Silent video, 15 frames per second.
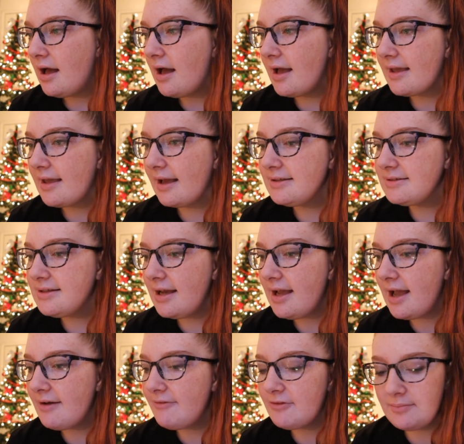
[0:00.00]
I guess I
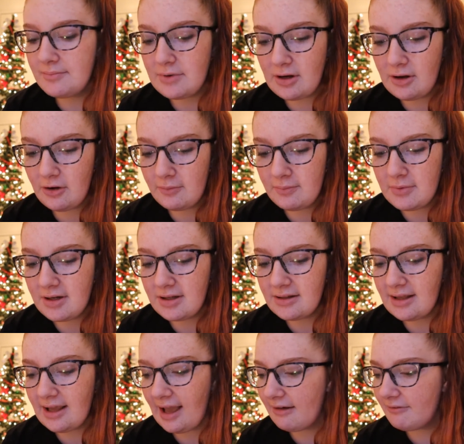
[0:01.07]
haven't been opening
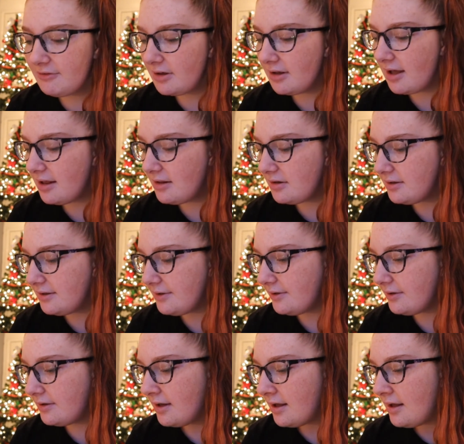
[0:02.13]
the advent
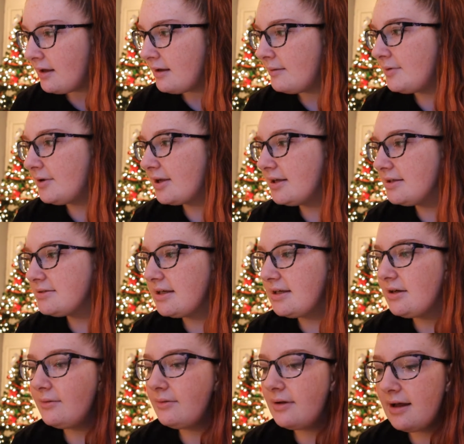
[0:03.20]
calendar because I
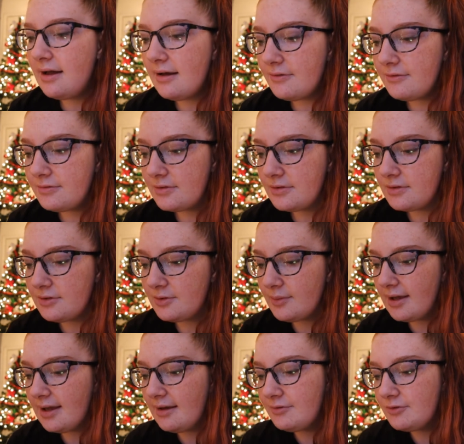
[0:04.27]
don't have, do
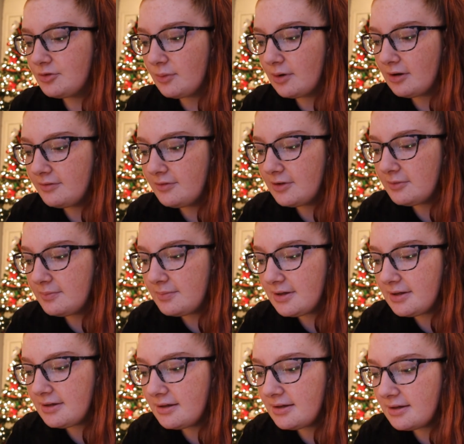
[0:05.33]
I have 12
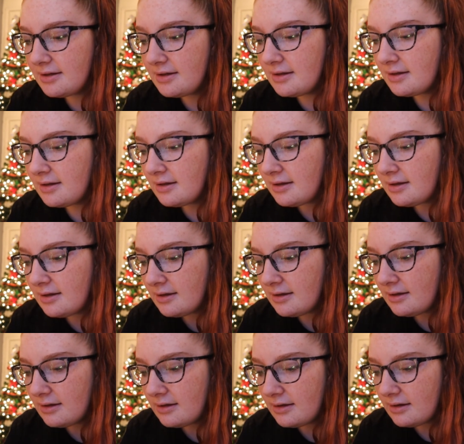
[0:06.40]
open?
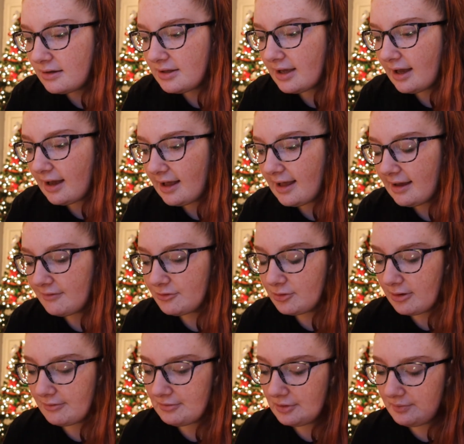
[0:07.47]
Yeah, I have
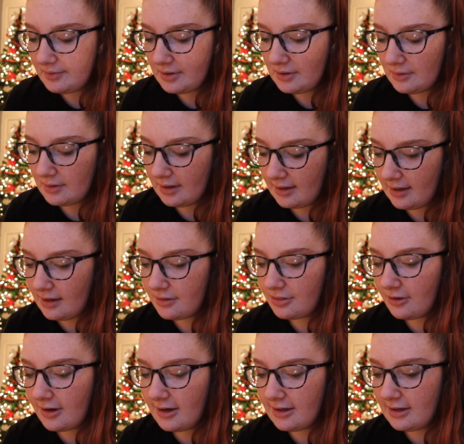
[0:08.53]
12 open. Okay, I
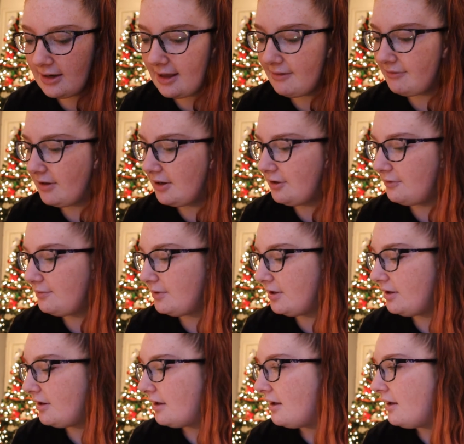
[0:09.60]
thought I didn't have that
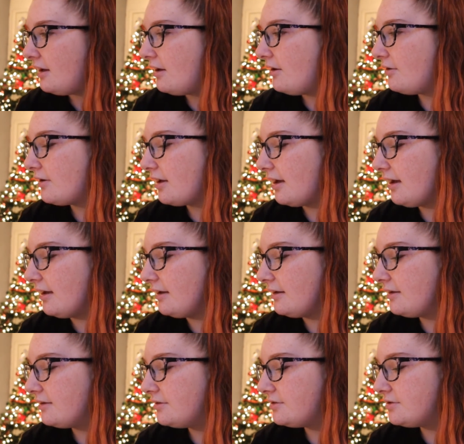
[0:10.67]
open. Okay,
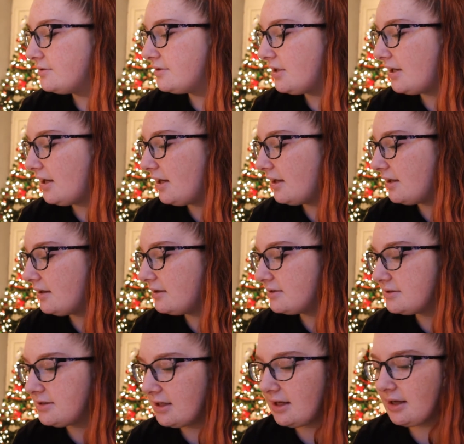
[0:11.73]
so today
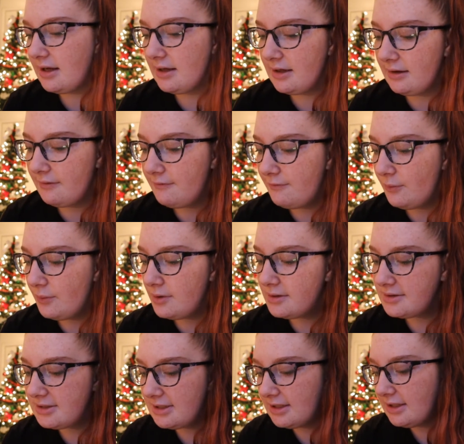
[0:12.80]
is day
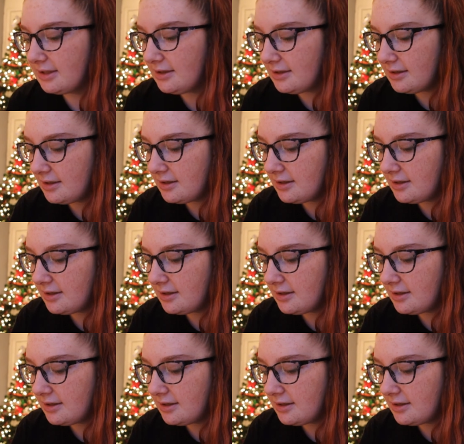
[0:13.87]
14.